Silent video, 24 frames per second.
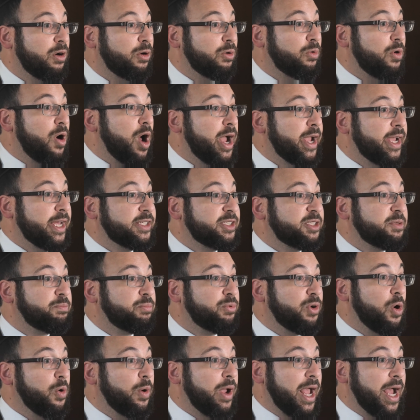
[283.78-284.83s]
In cities
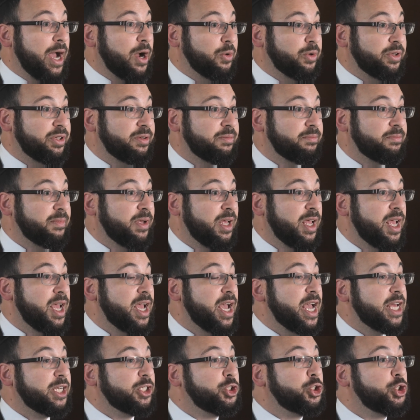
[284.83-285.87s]
along the
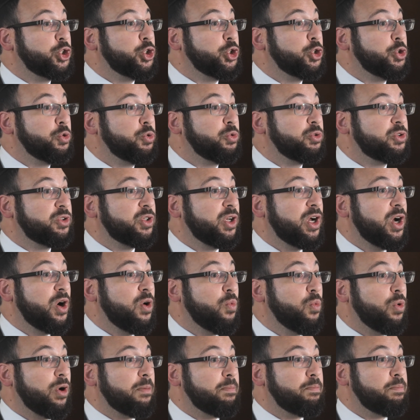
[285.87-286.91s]
Rhine,
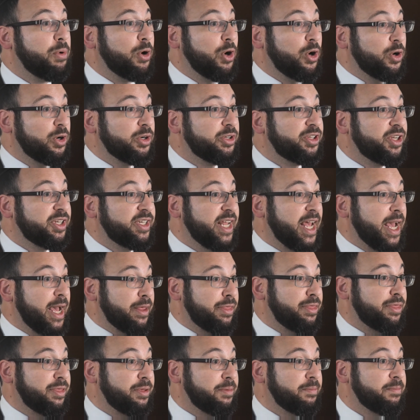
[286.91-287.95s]
riots broke out
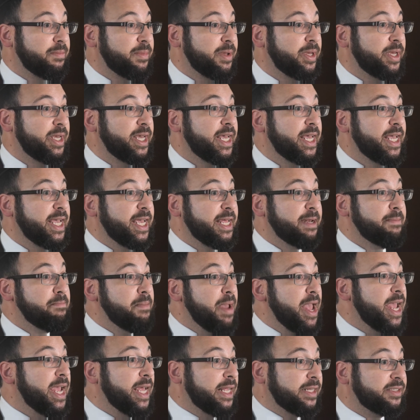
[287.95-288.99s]
and Jews
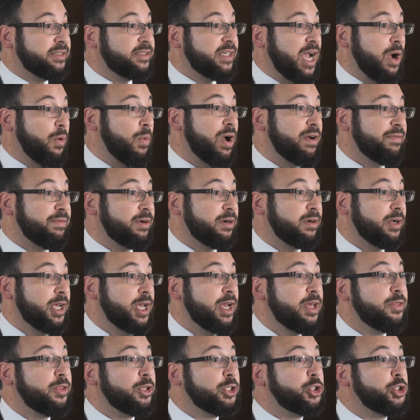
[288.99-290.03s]
were burned to
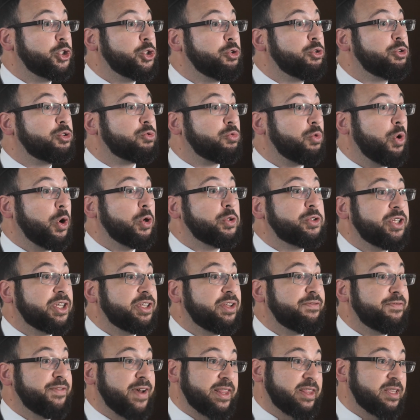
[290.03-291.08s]
death.
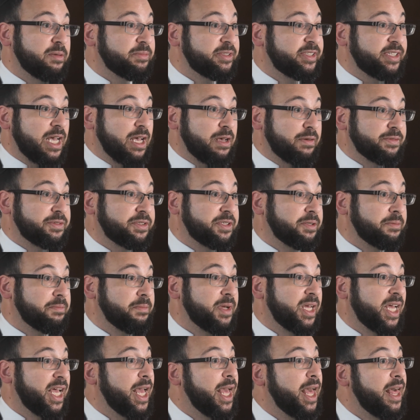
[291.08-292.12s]
In Mainz,
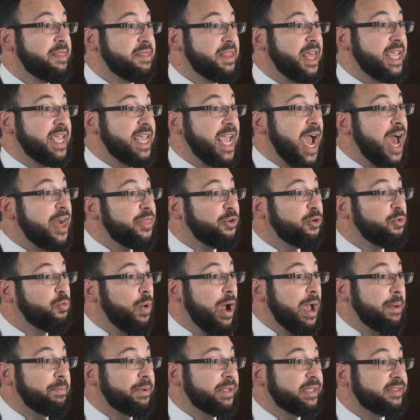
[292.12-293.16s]
however, the Jews
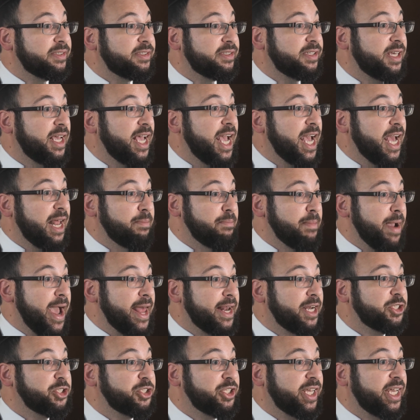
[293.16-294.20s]
rose to defend
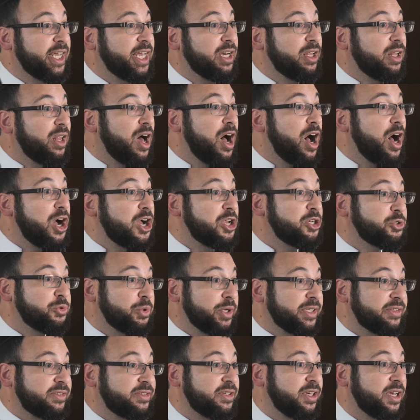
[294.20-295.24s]
themselves. They
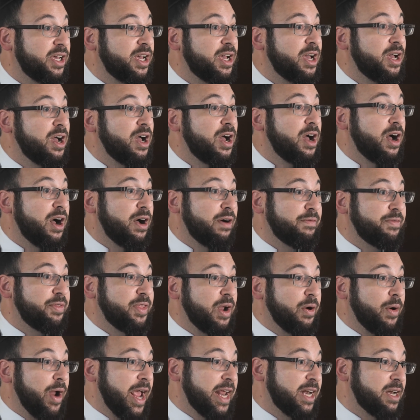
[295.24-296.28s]
gathered weapons and
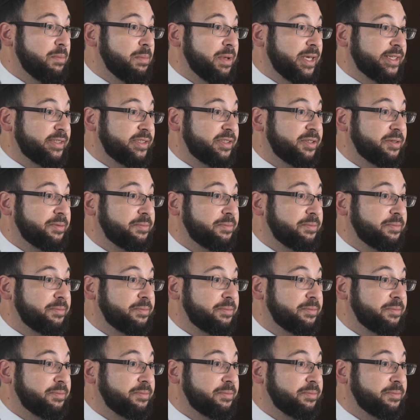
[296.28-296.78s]
managed to kill